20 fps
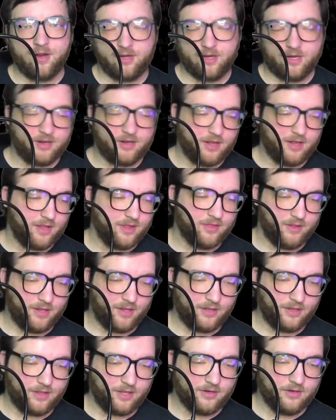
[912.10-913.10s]
And I think
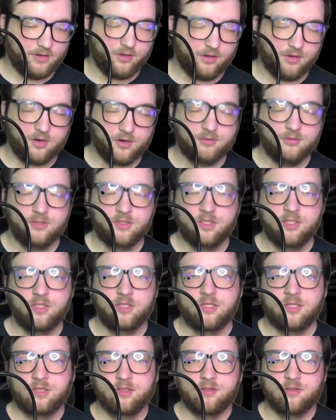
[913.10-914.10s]
that you know,
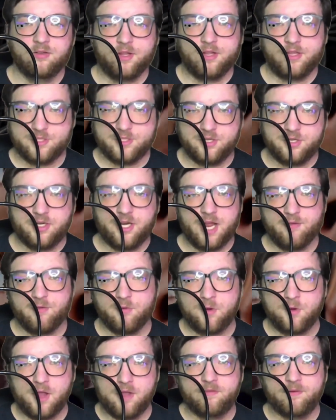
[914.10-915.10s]
it's good to have
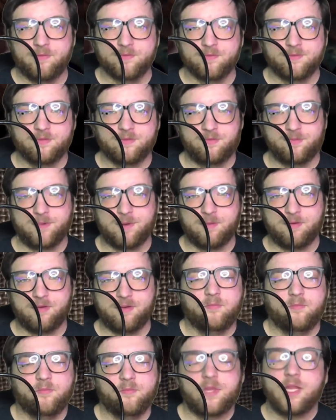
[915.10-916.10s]
okay films from time to
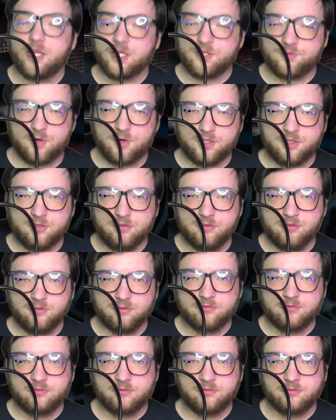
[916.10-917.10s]
time. Thank you guys for watching.
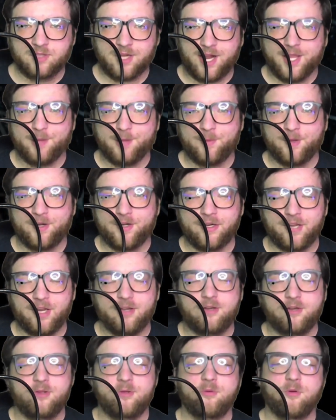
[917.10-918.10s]
I'm the BatDuck, and
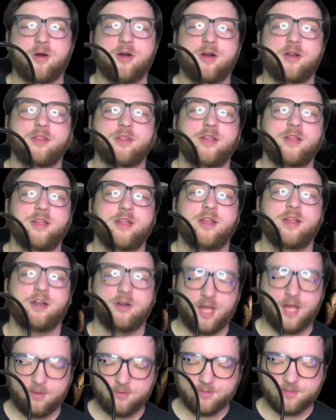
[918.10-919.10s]
you are the Internet.
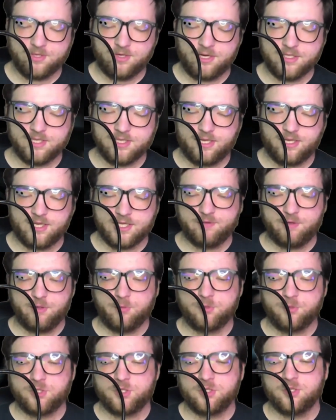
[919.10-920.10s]
I will see you guys in the next video,
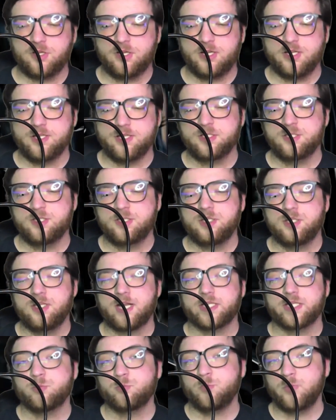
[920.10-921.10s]
which is
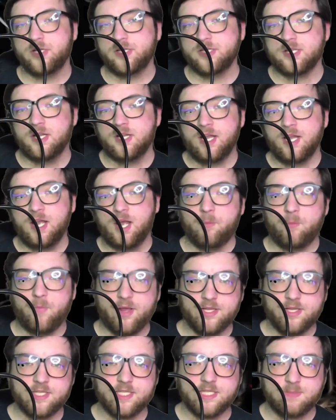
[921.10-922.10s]
next week's
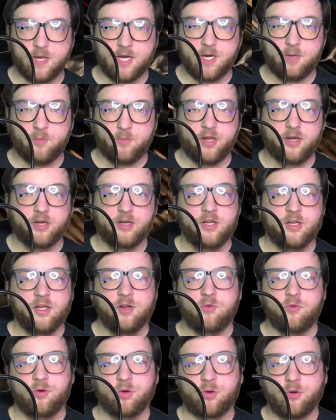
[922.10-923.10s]
Amazing Spider-Man.
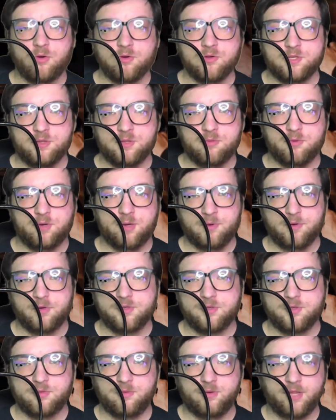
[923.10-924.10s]
We're going to the
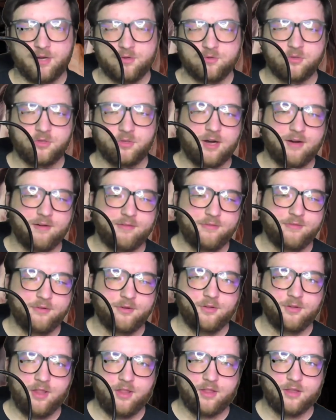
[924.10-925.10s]
reboot with Andrew Garfield
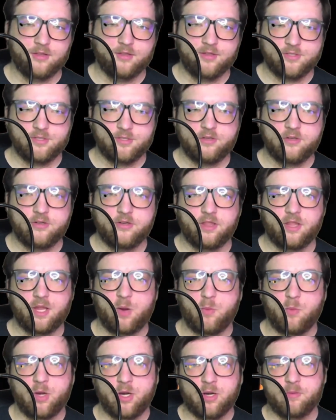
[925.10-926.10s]
and the Lizard in that
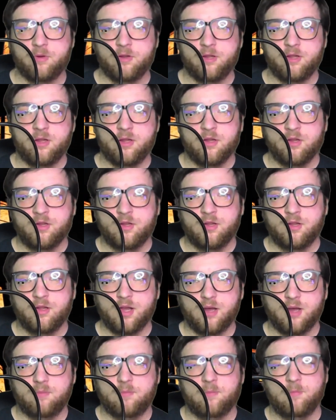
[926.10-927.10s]
weird
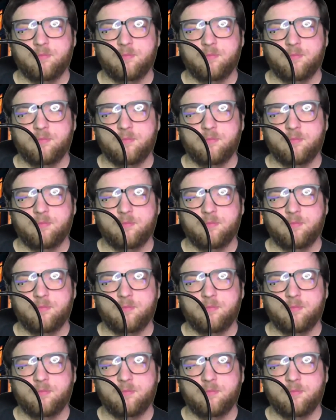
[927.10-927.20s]
um,